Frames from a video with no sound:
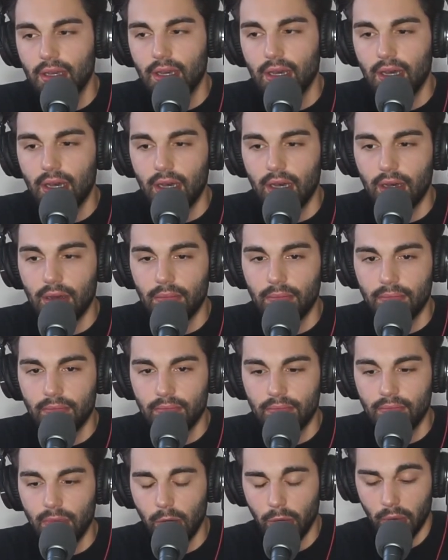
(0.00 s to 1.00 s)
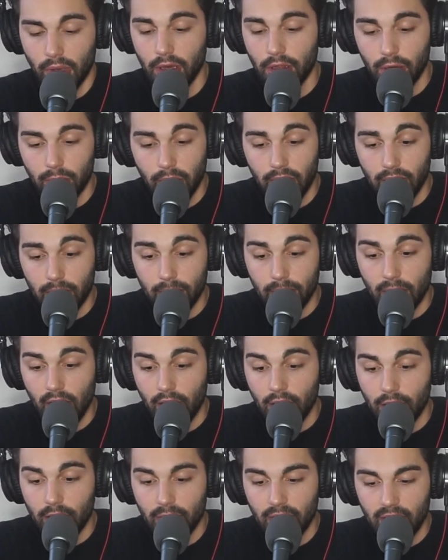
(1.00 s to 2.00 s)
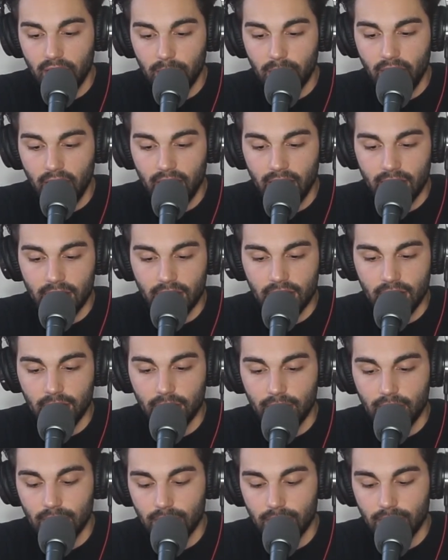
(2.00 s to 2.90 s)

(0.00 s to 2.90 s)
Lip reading: Maybe my other buddy Brian too.